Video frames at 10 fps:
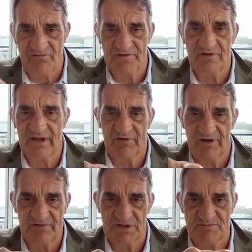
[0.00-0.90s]
fill
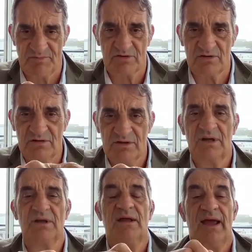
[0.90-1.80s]
level of each bottle,
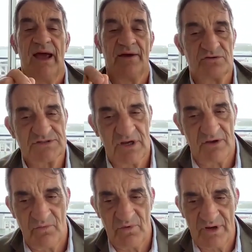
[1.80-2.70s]
and
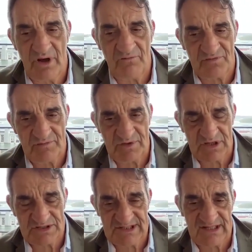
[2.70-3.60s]
also you
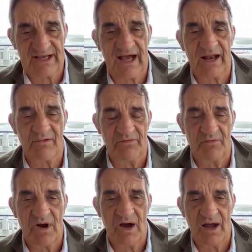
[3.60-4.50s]
could see the color of the
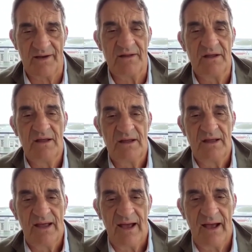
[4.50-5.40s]
wine.
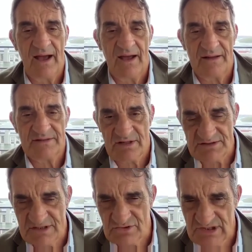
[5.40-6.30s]
So
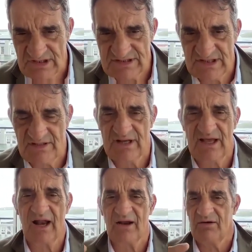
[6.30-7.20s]
it's interesting to see the
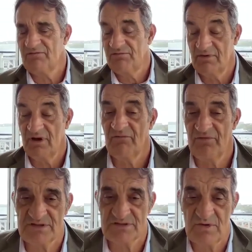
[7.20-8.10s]
color of
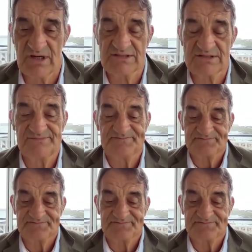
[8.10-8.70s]
those wines.